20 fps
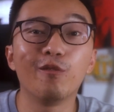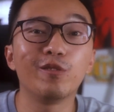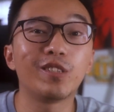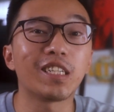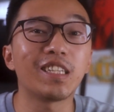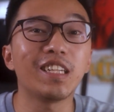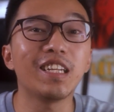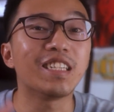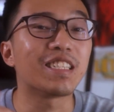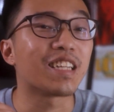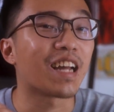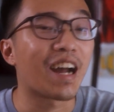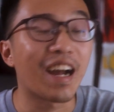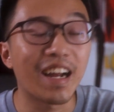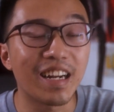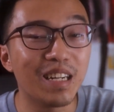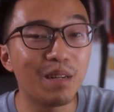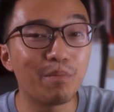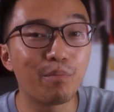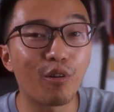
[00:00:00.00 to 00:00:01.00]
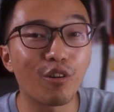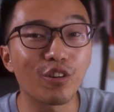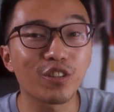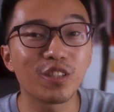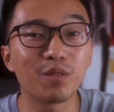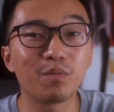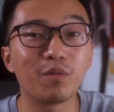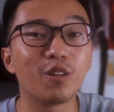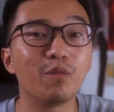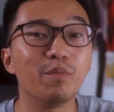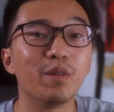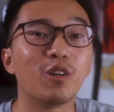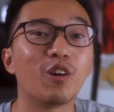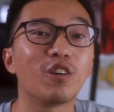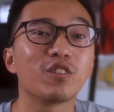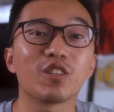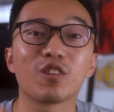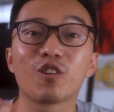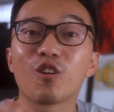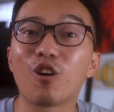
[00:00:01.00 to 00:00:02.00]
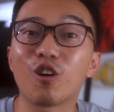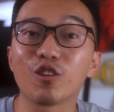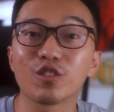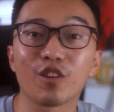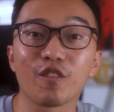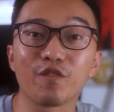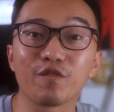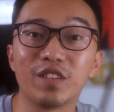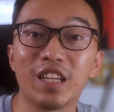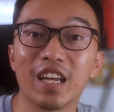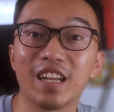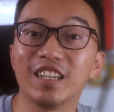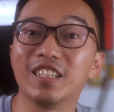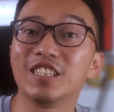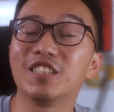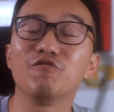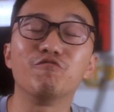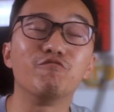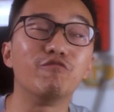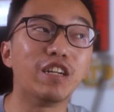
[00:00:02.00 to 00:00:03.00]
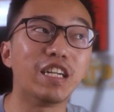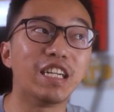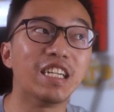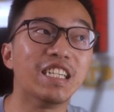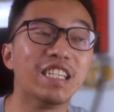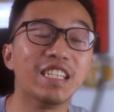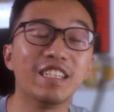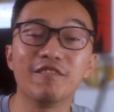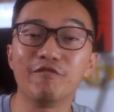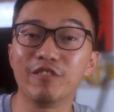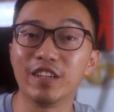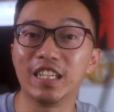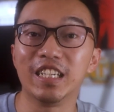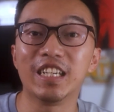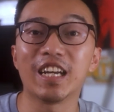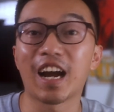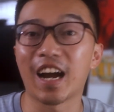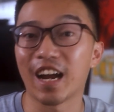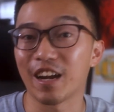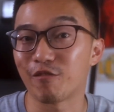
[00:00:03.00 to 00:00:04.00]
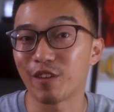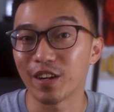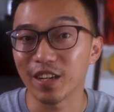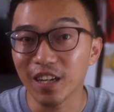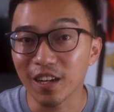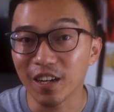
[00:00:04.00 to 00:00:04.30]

which I think is highly possible because the cost of debt is really, really high right